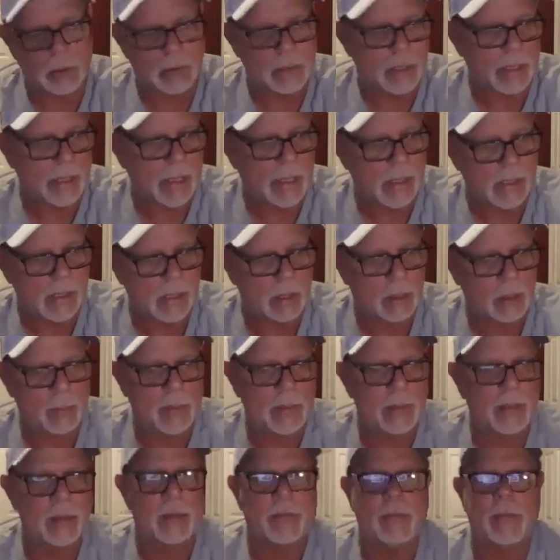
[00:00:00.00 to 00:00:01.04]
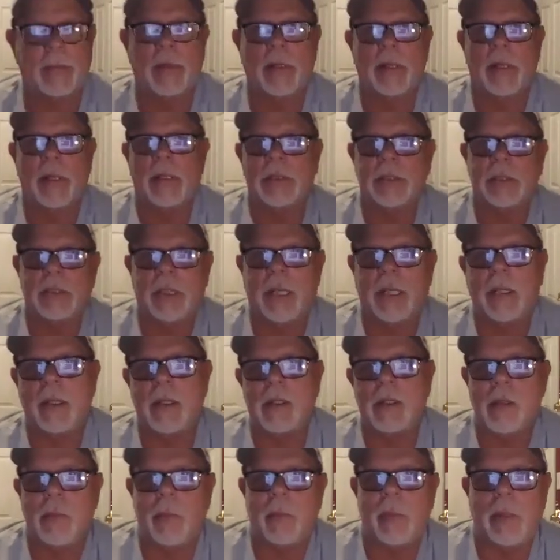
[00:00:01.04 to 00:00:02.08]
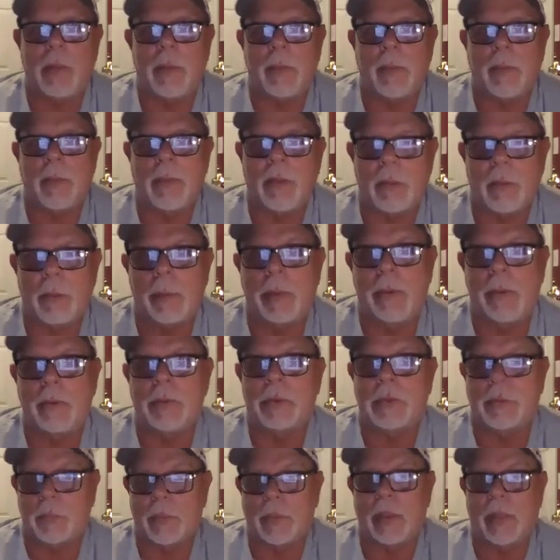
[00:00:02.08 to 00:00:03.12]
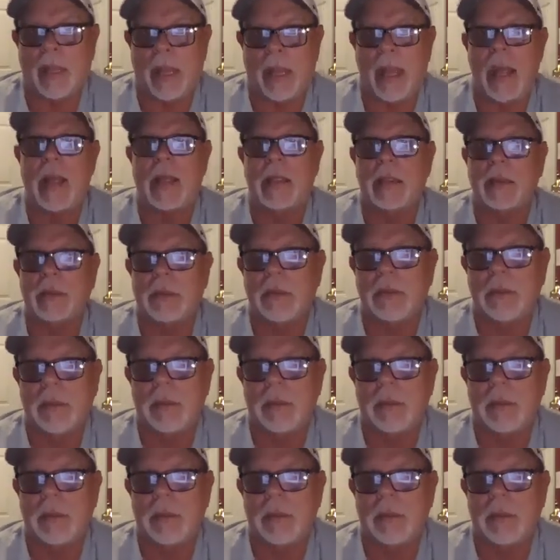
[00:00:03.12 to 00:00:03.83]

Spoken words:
today is a little bit different, and it's shaking some people in their boots. It really has.